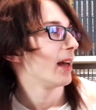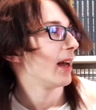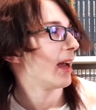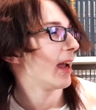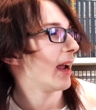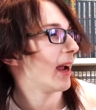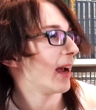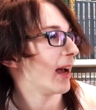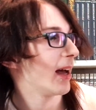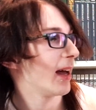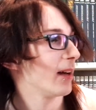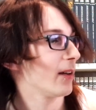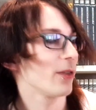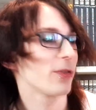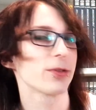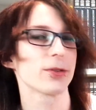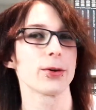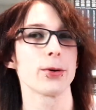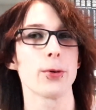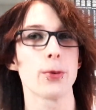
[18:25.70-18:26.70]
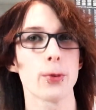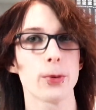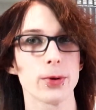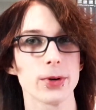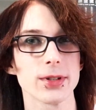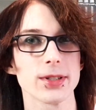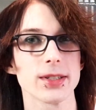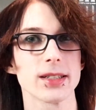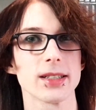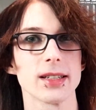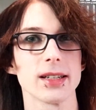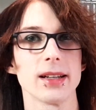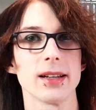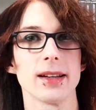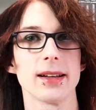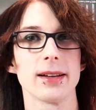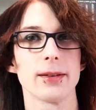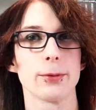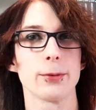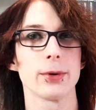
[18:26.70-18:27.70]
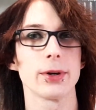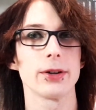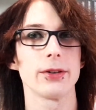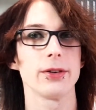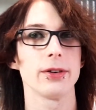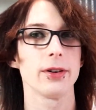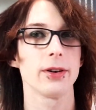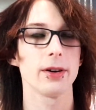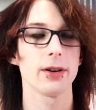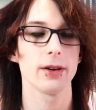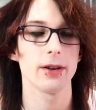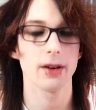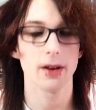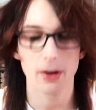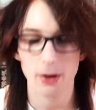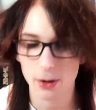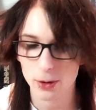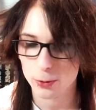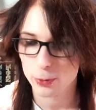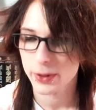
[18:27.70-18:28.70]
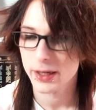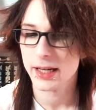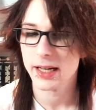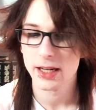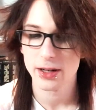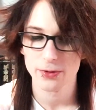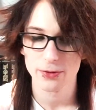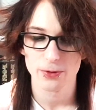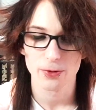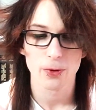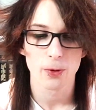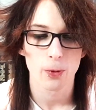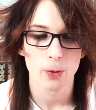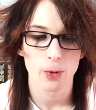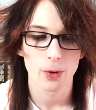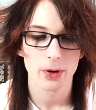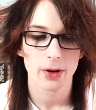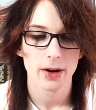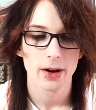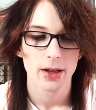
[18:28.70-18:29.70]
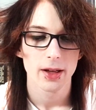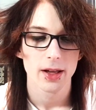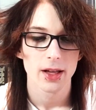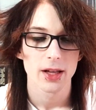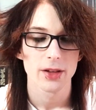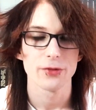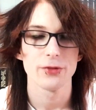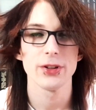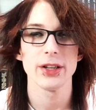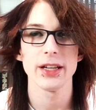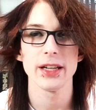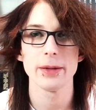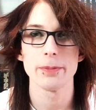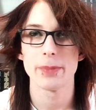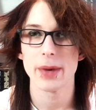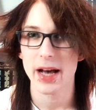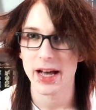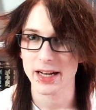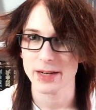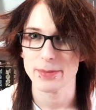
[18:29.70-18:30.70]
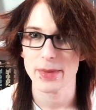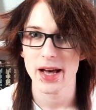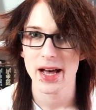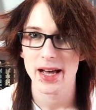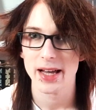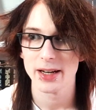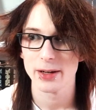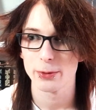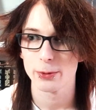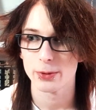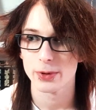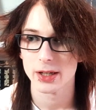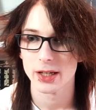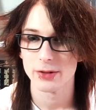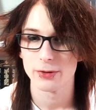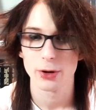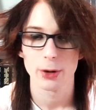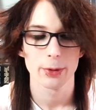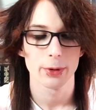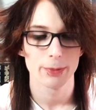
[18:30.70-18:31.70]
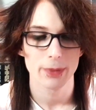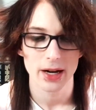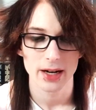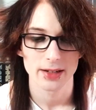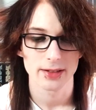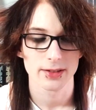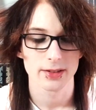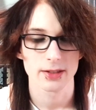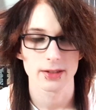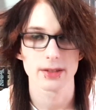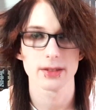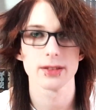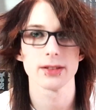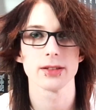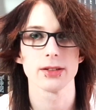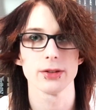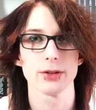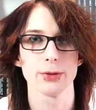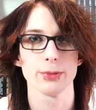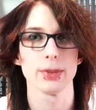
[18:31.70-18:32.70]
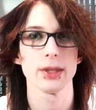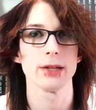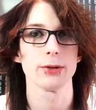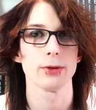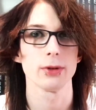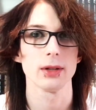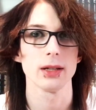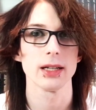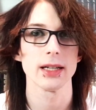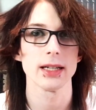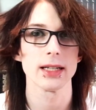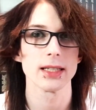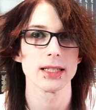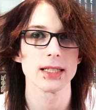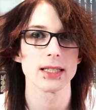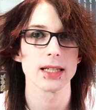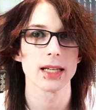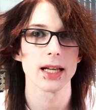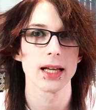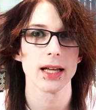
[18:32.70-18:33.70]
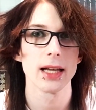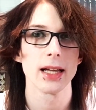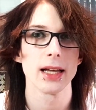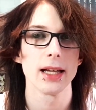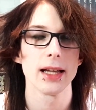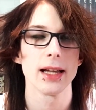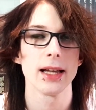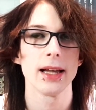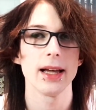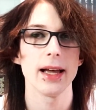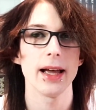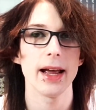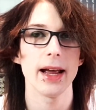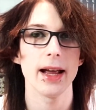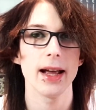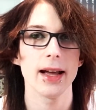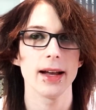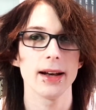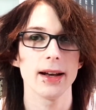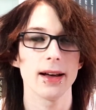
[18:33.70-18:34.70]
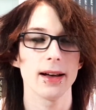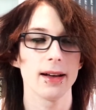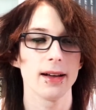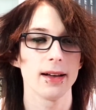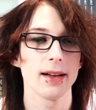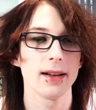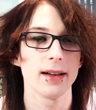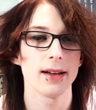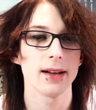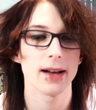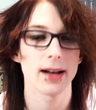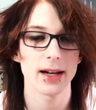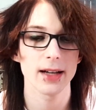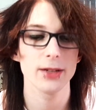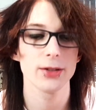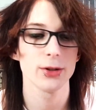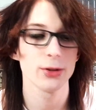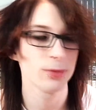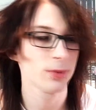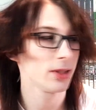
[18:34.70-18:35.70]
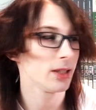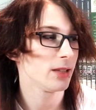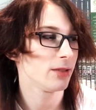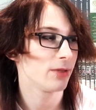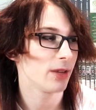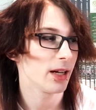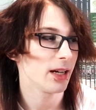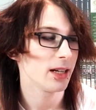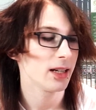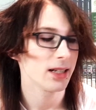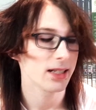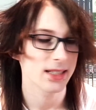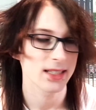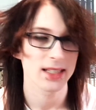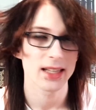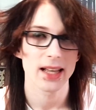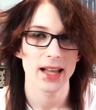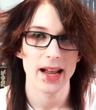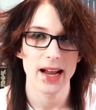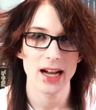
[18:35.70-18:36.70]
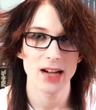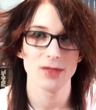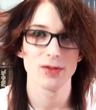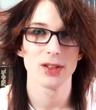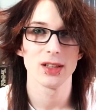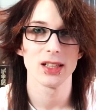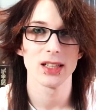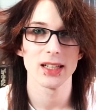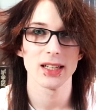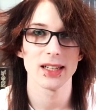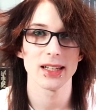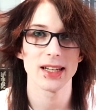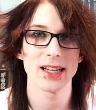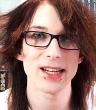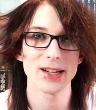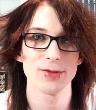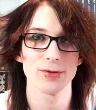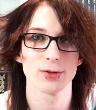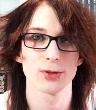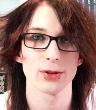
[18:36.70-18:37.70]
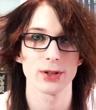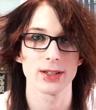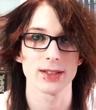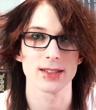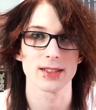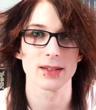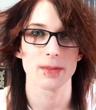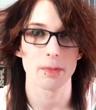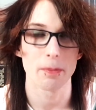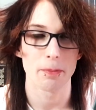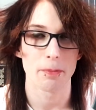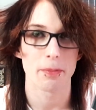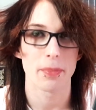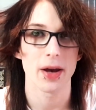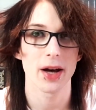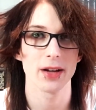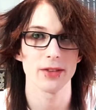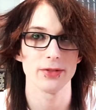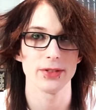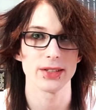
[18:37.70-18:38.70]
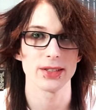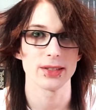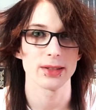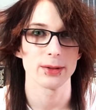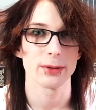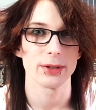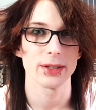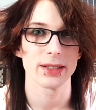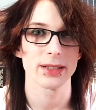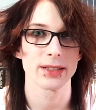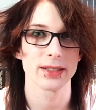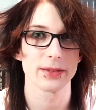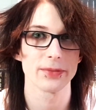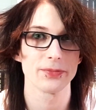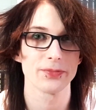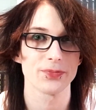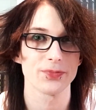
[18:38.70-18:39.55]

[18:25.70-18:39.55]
And of course, we're all waiting for the Batman with Robert Pattinson to be released. And I do believe that it is heavily influenced by this series.